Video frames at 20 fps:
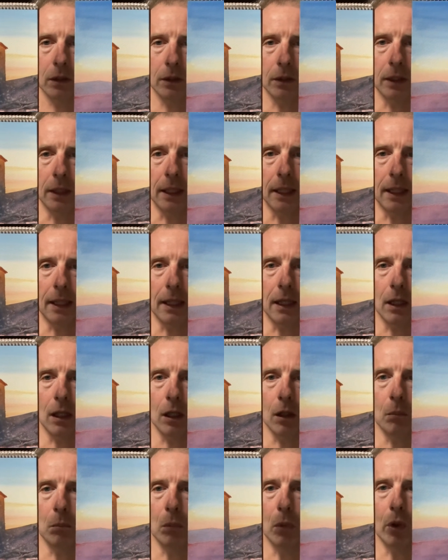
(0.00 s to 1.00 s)
Yeah,
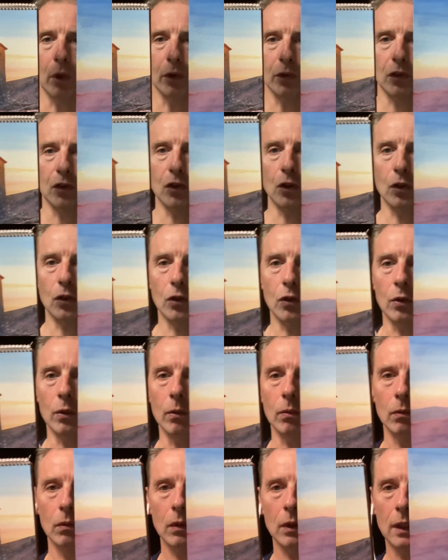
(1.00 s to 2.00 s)
and more subtle,
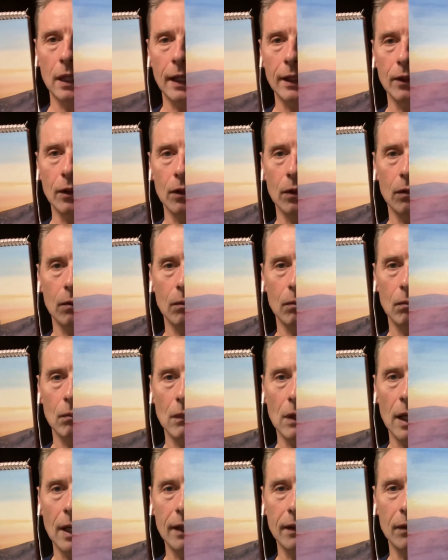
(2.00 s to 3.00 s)
like,
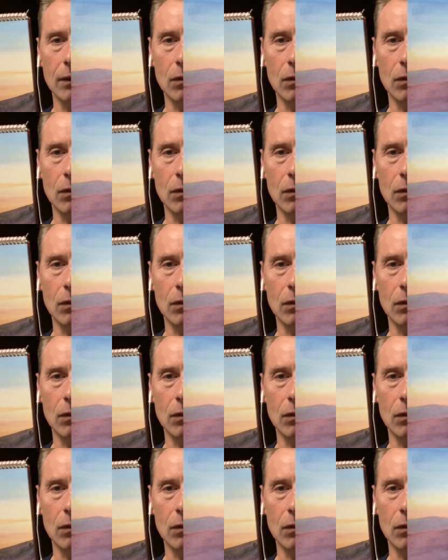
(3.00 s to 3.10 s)
like